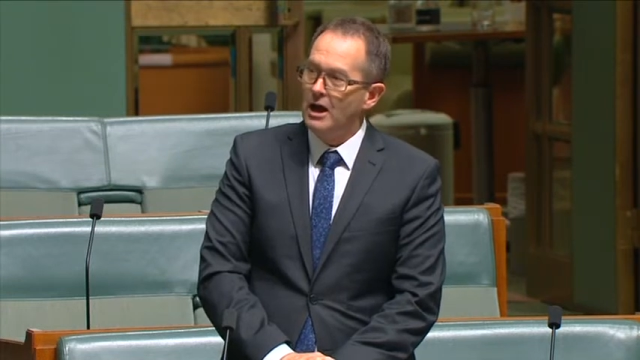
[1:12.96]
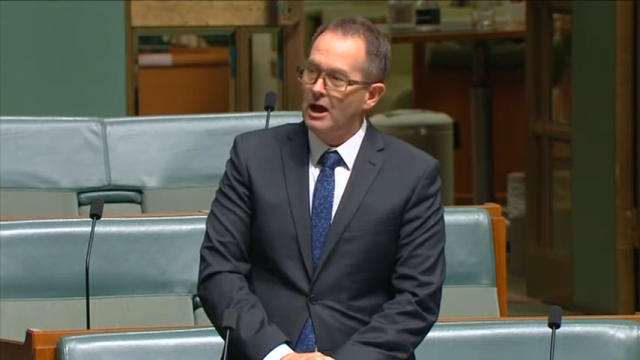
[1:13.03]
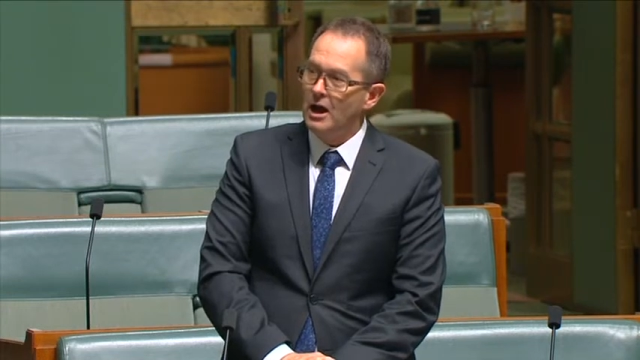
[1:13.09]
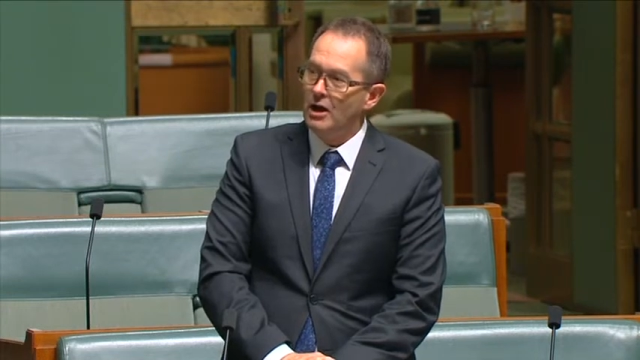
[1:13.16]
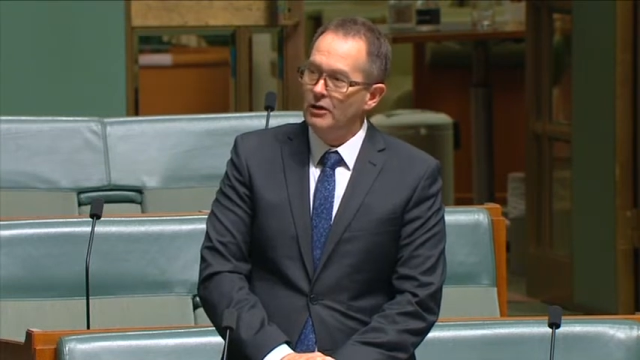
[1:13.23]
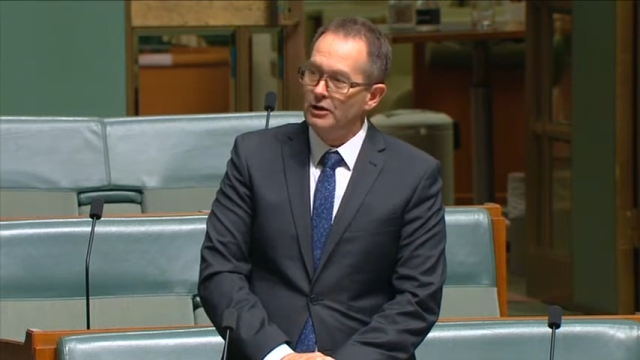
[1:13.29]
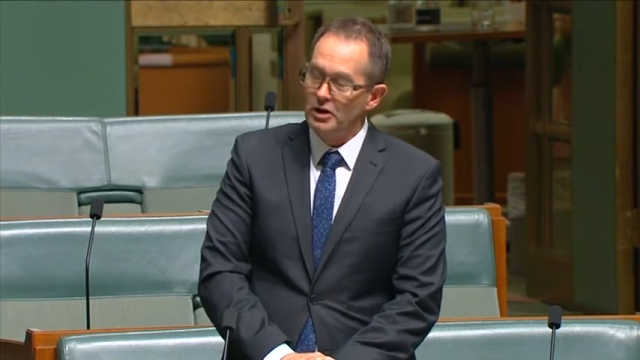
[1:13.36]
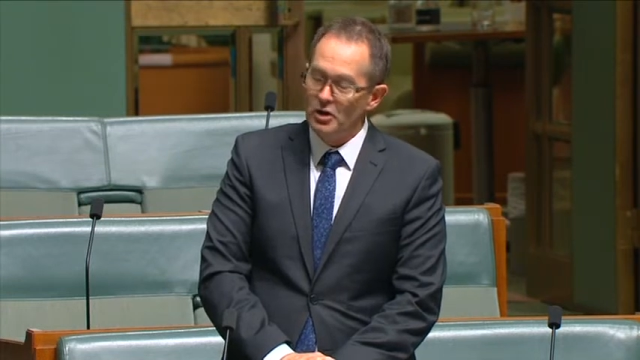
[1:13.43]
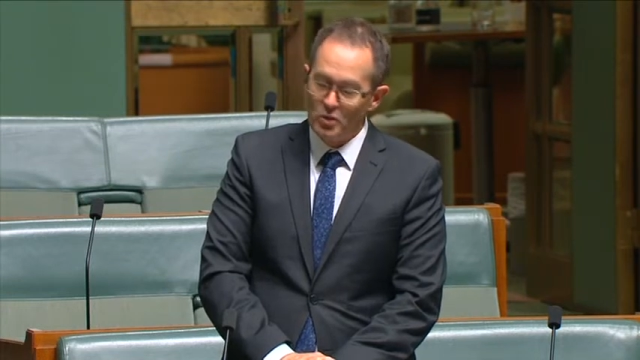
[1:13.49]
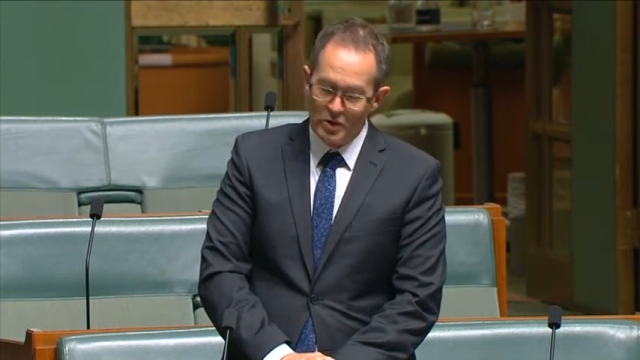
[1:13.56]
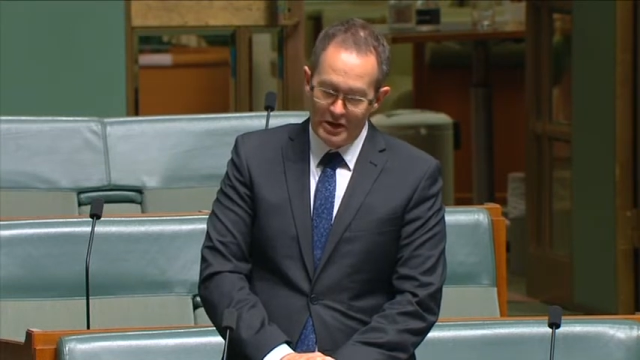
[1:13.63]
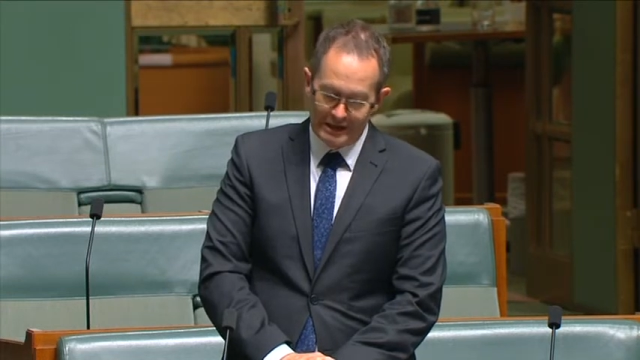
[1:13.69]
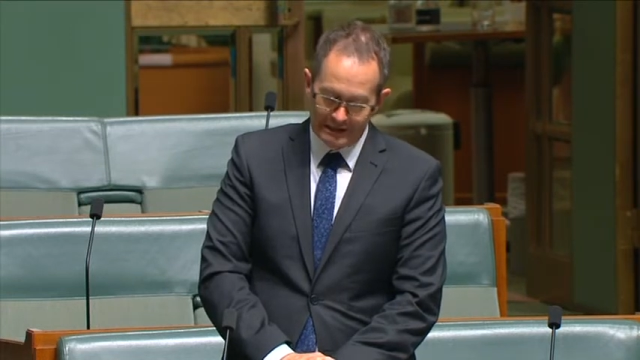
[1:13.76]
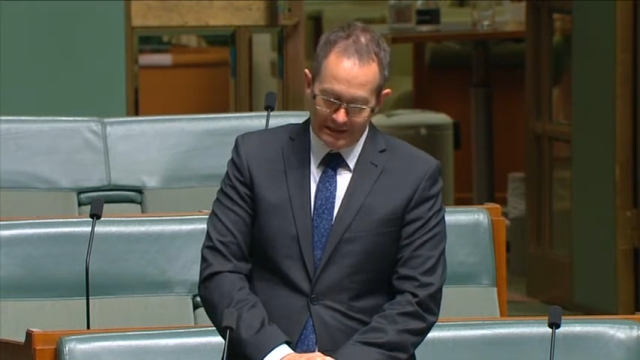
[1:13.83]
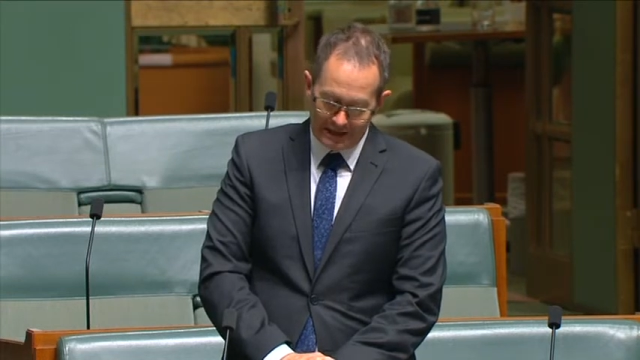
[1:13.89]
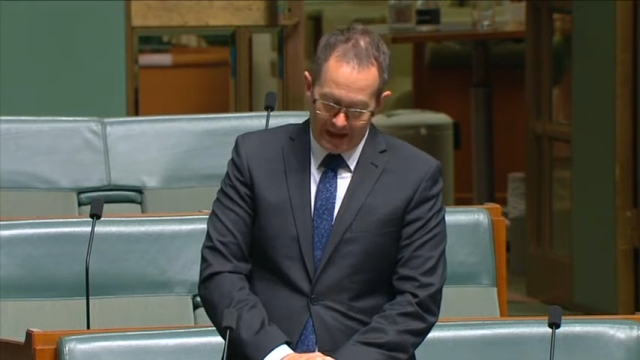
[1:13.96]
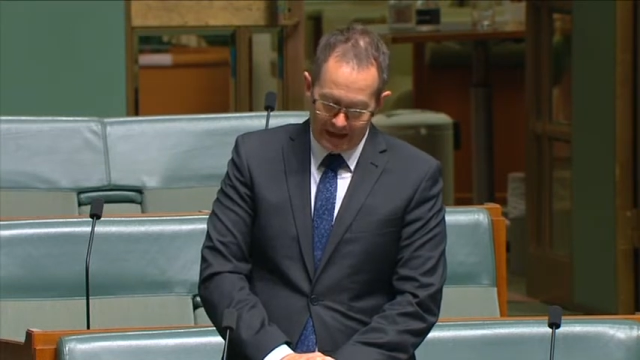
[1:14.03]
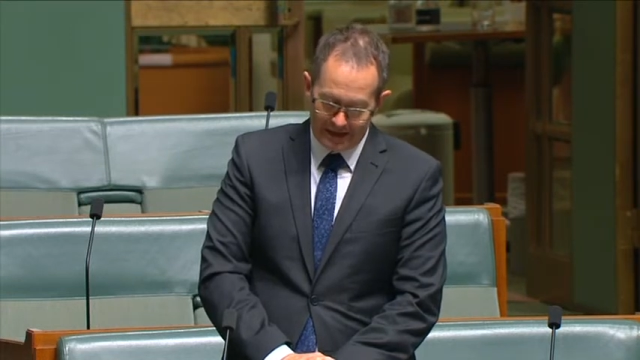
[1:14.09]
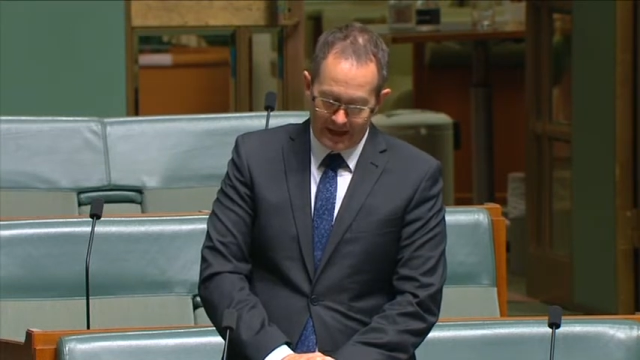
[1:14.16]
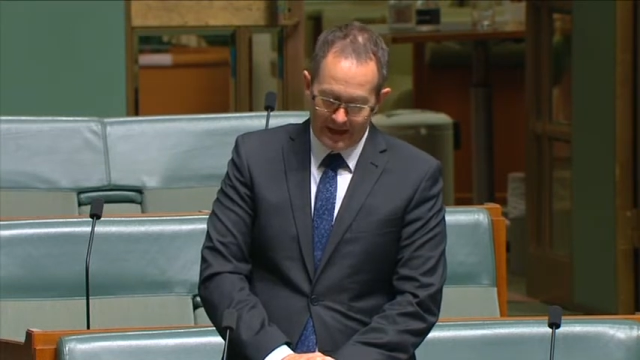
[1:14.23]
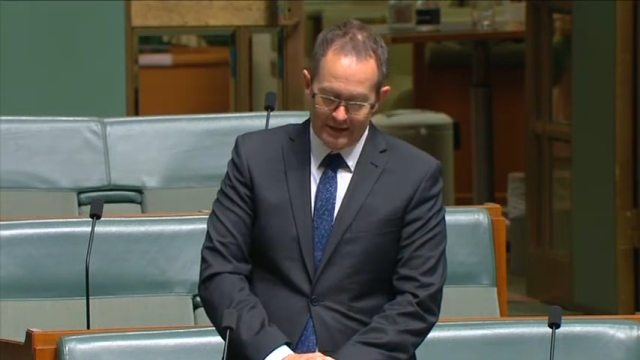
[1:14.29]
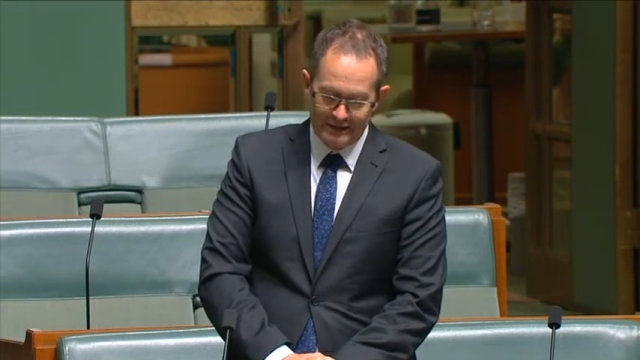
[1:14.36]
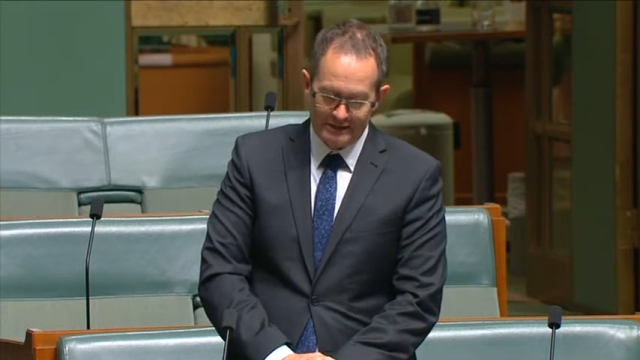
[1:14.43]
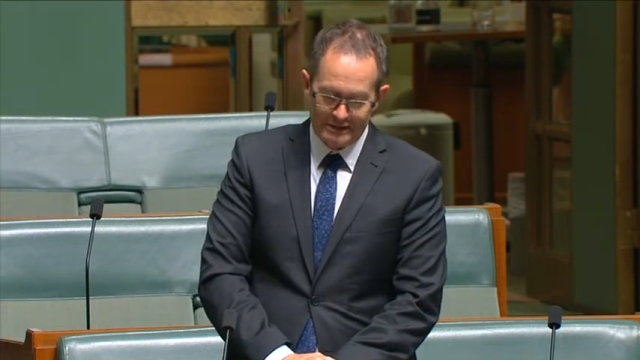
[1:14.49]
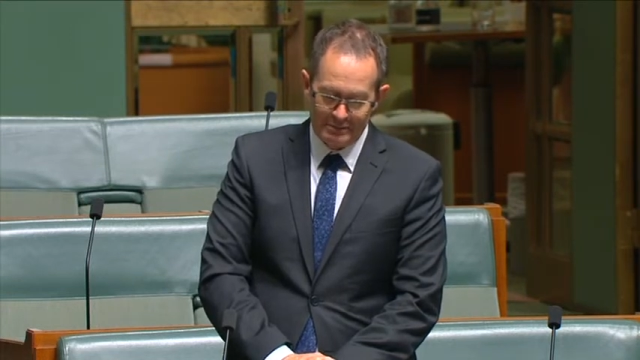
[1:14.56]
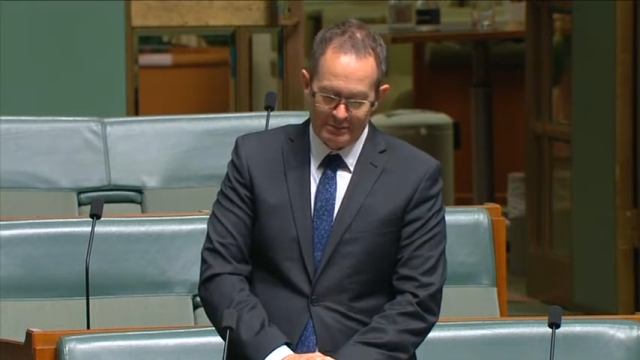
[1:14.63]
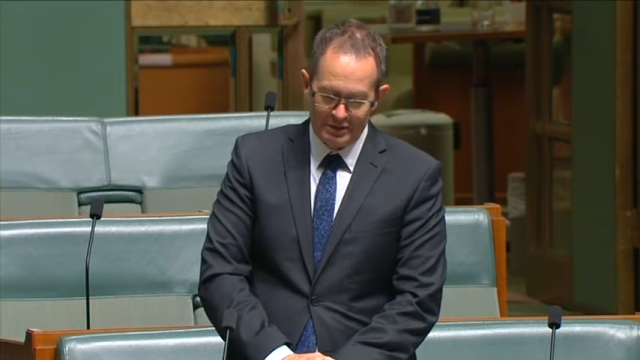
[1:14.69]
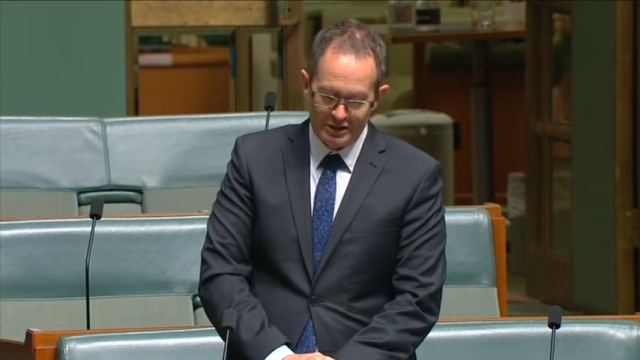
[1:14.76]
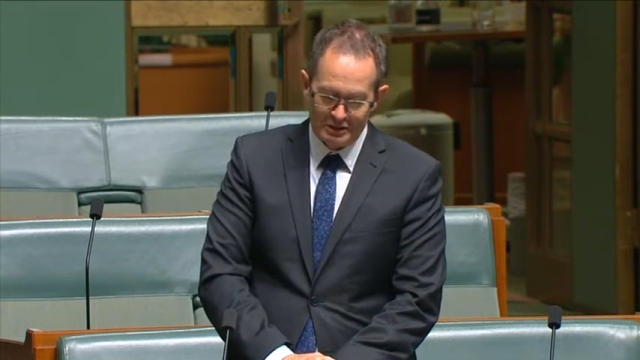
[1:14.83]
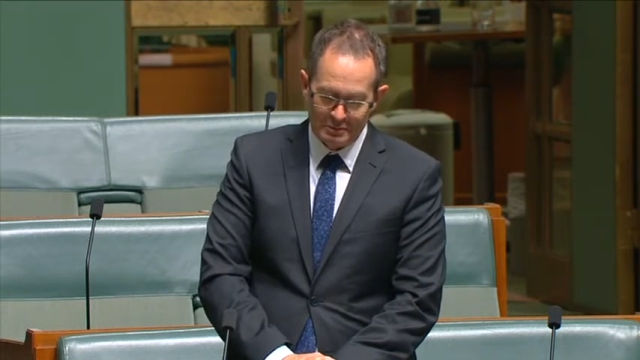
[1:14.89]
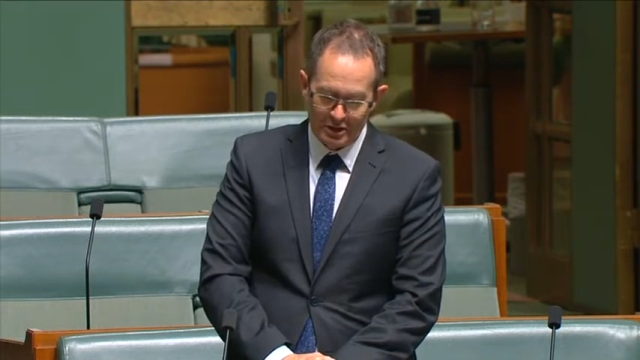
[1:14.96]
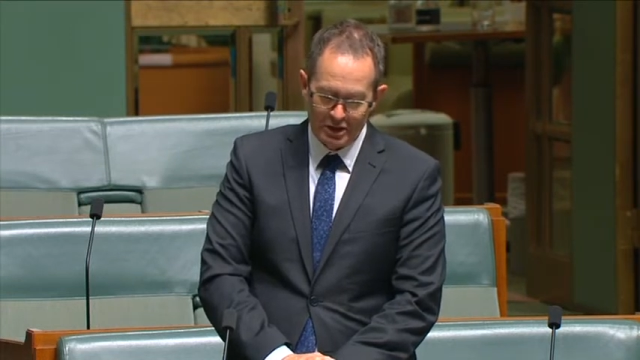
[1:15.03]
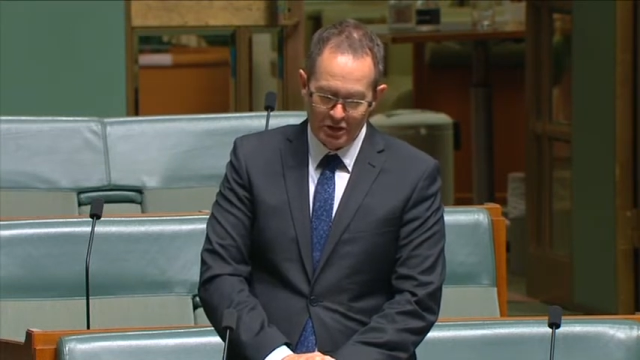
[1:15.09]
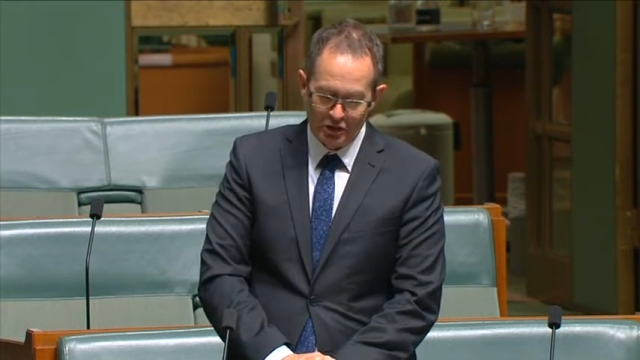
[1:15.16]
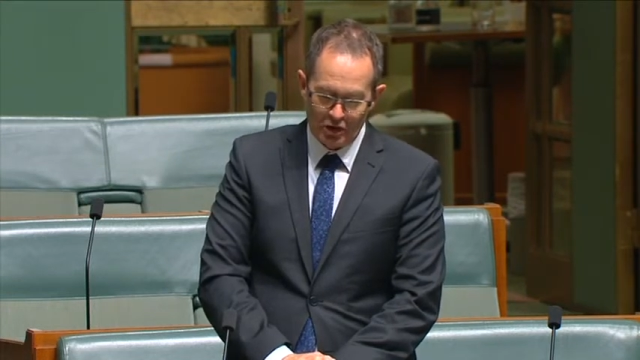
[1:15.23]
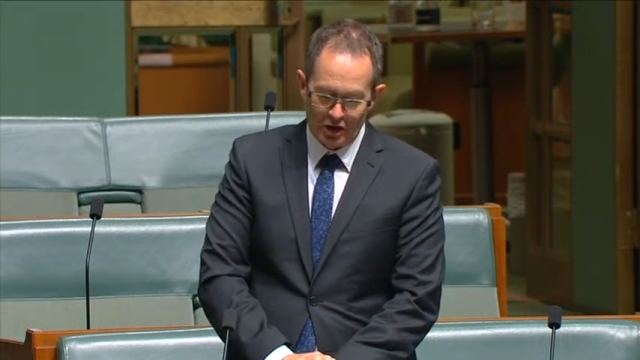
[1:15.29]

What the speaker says: Only a week later, Deputy Speaker,